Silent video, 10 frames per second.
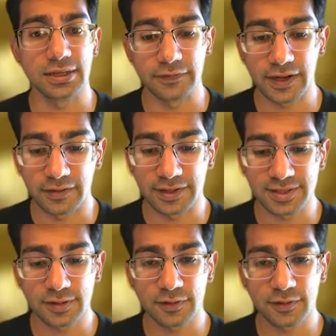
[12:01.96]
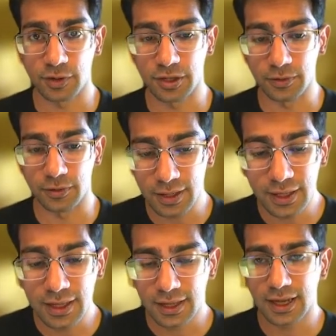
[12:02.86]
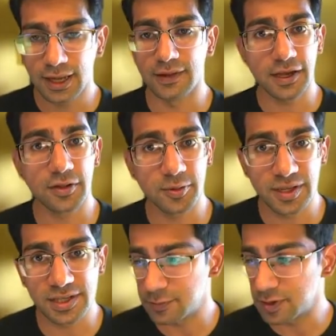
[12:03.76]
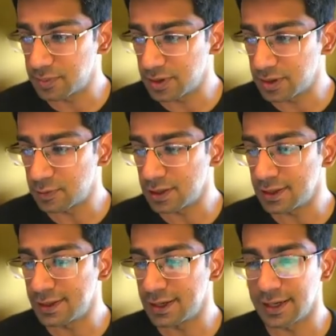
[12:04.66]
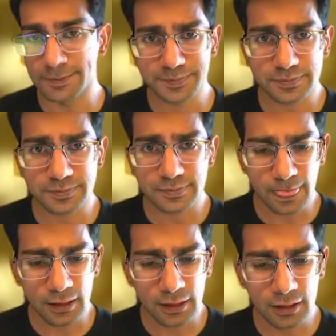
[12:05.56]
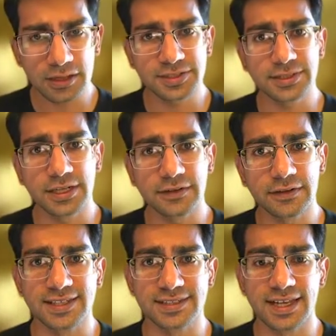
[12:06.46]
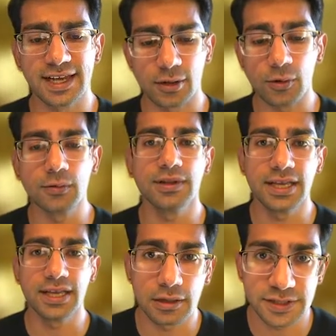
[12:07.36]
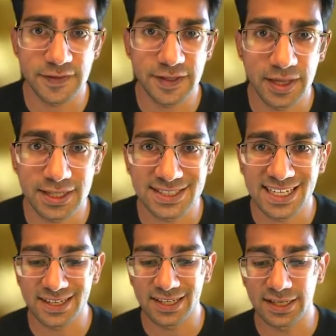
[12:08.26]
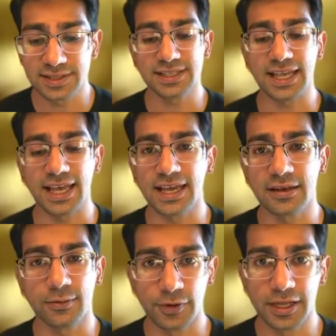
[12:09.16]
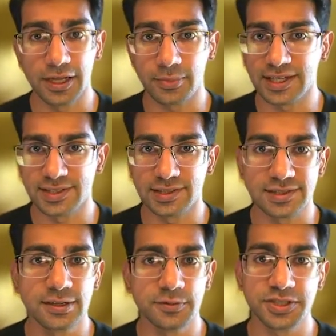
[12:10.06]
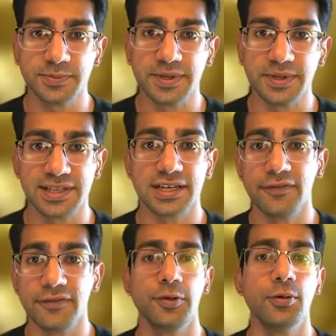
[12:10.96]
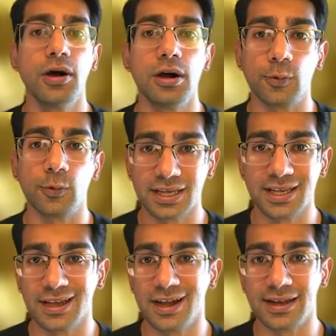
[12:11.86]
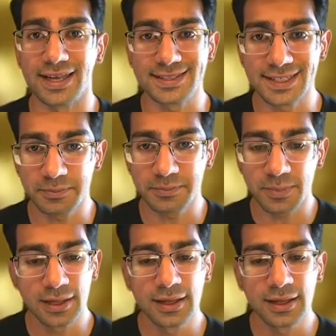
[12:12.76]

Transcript: clarify this for you. The other piece I want to be really cognizant of is that only RSVP'd attendees can win prizes, which means that if you are working on a team,